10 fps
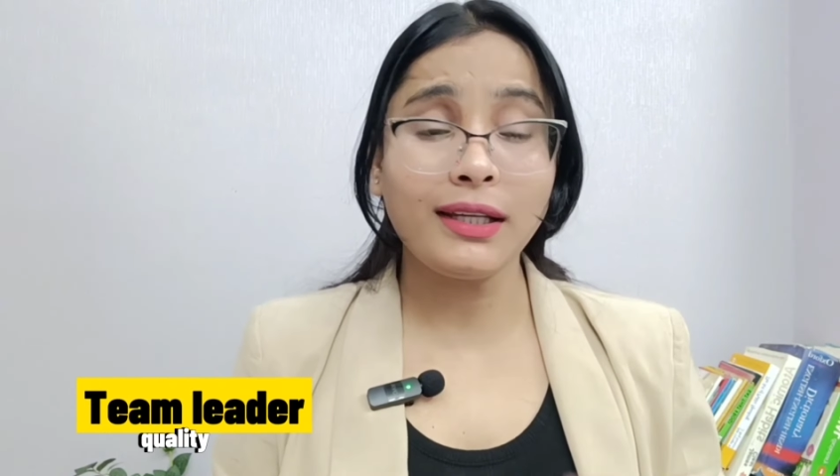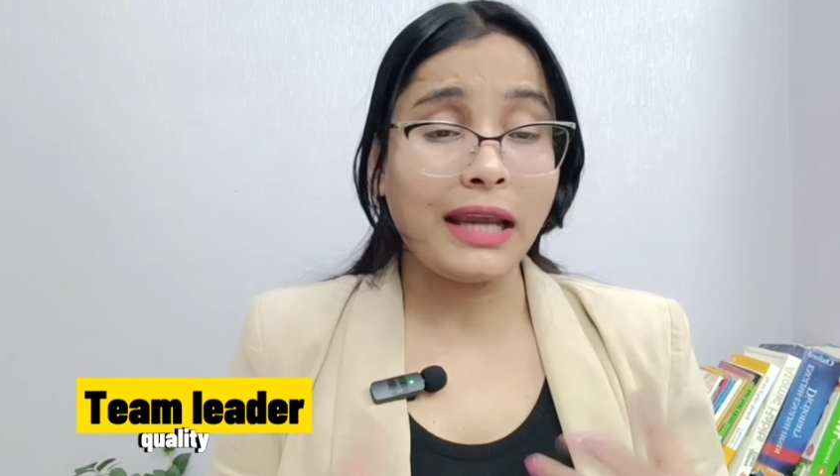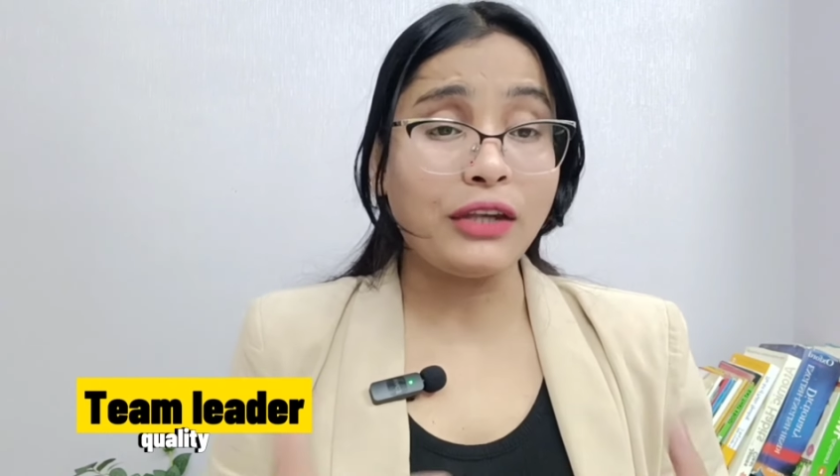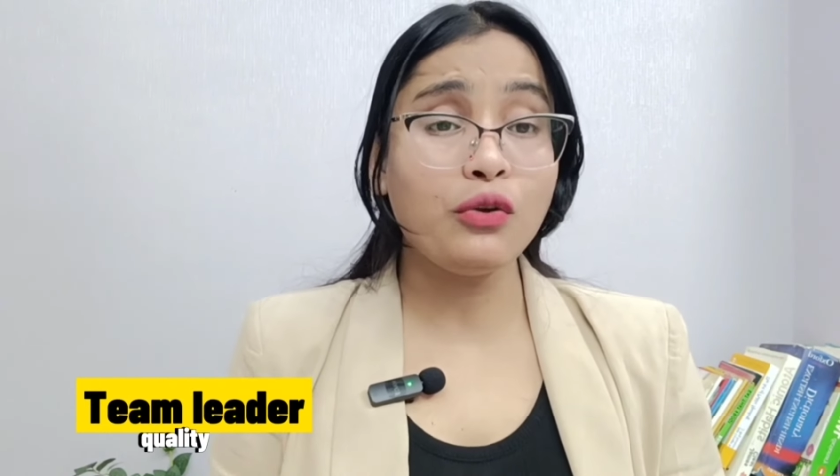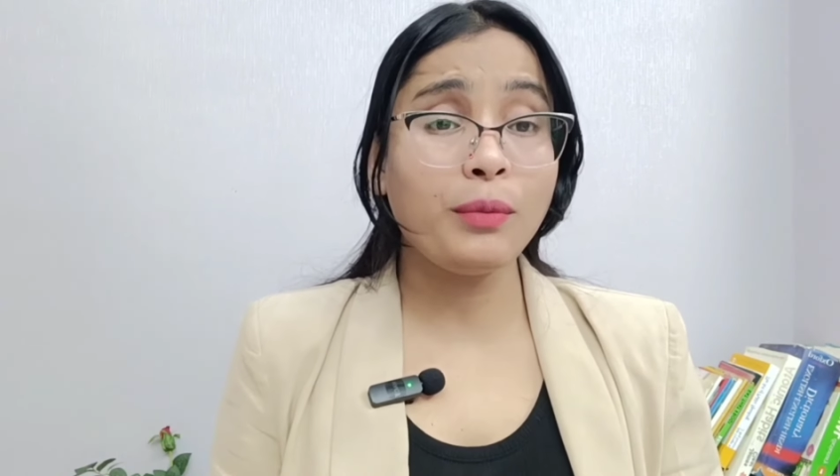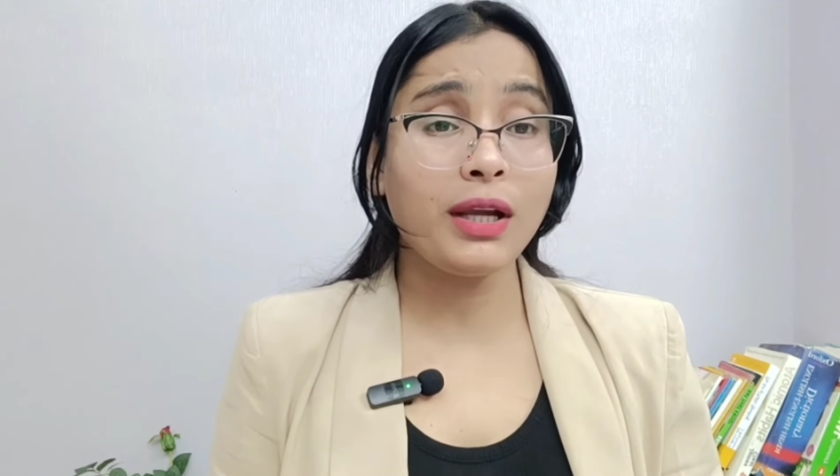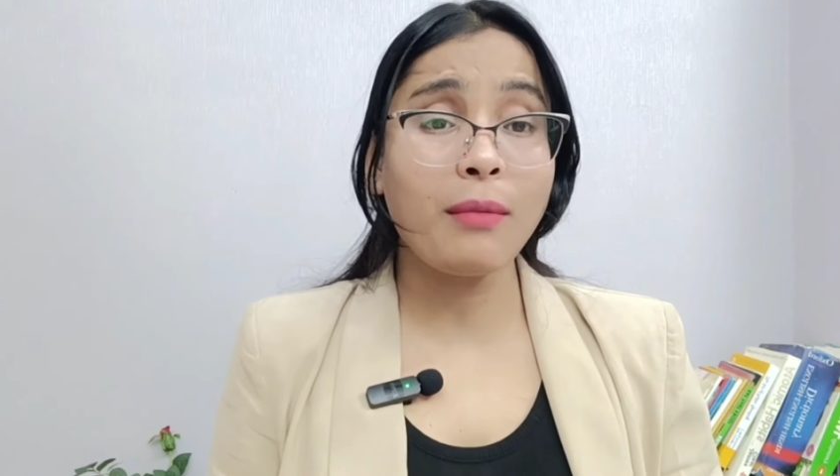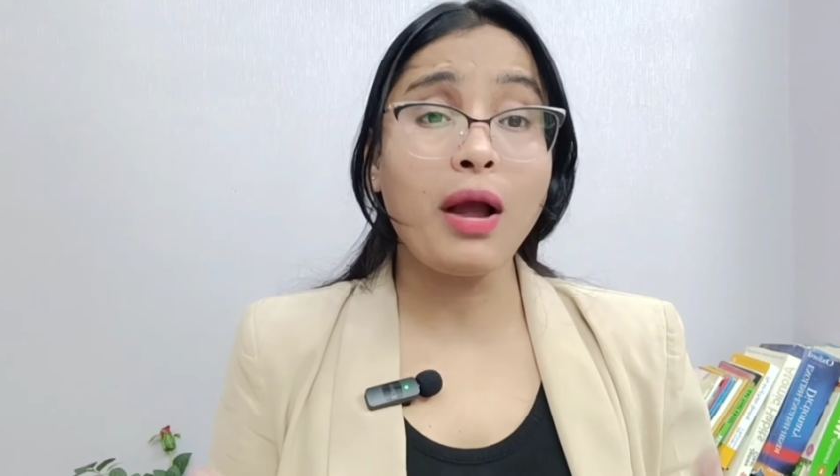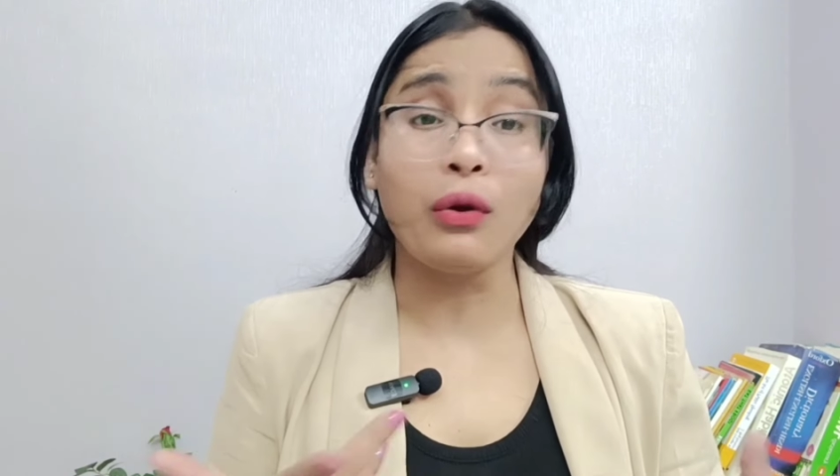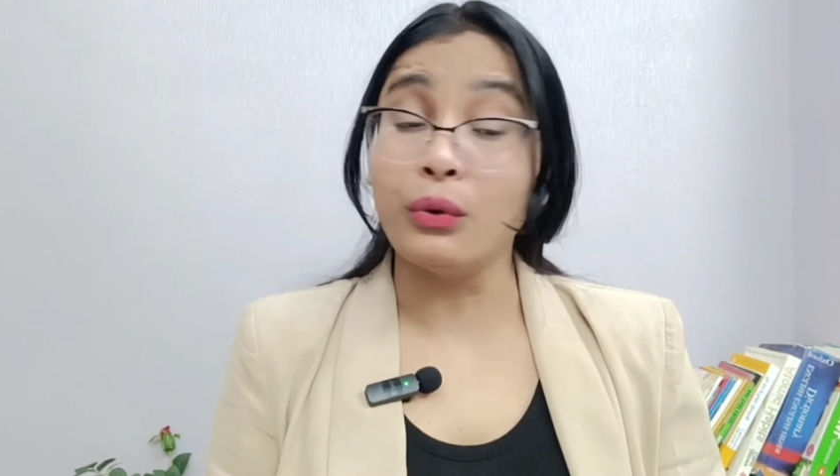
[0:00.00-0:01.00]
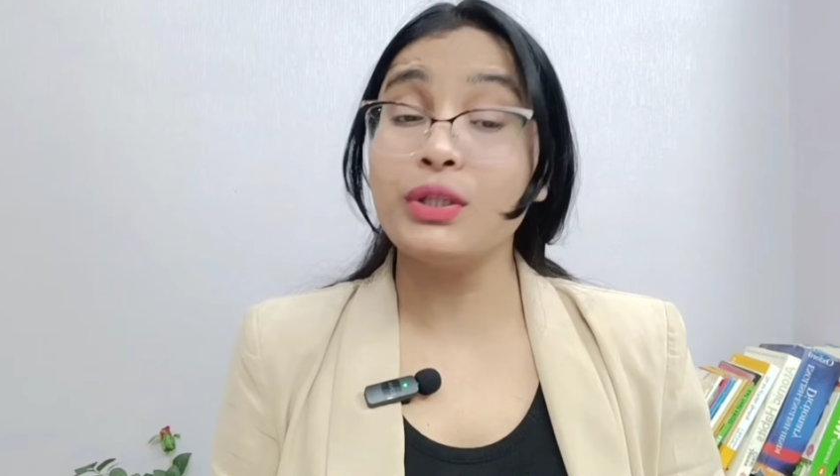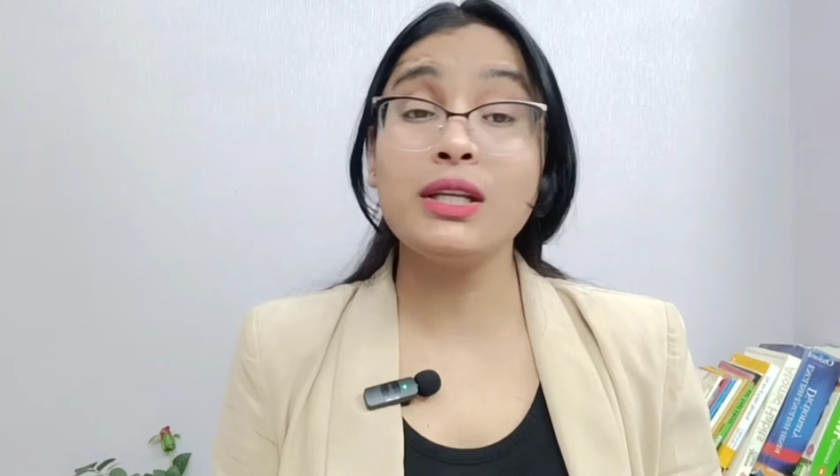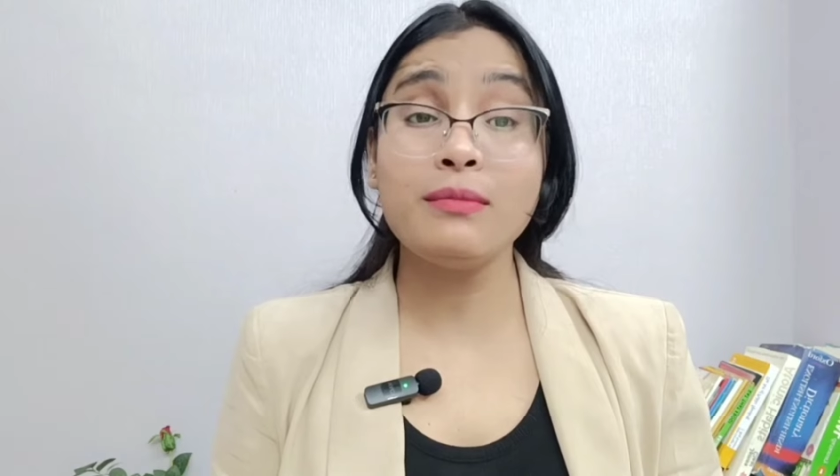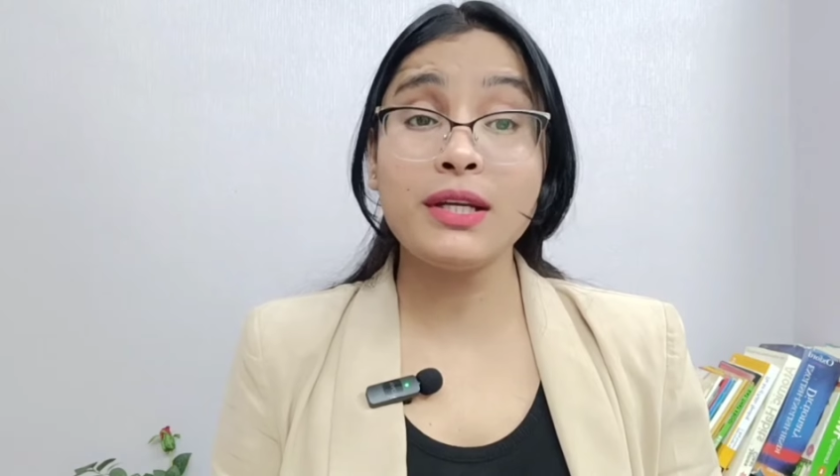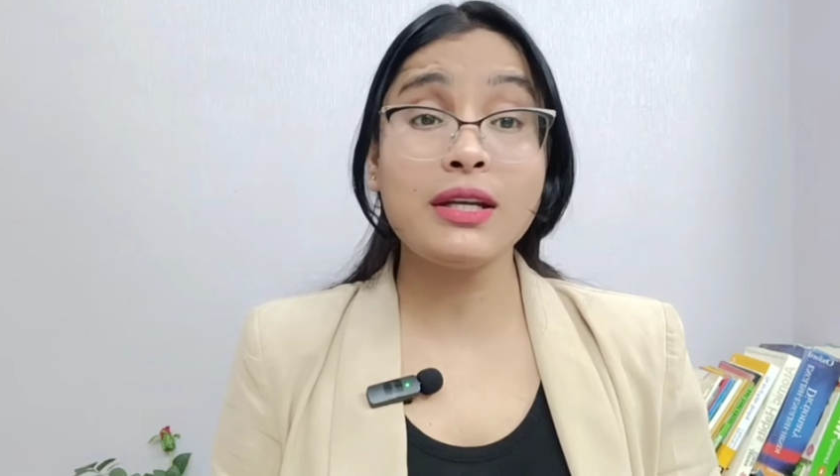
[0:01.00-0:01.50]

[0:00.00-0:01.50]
Can you become a good team leader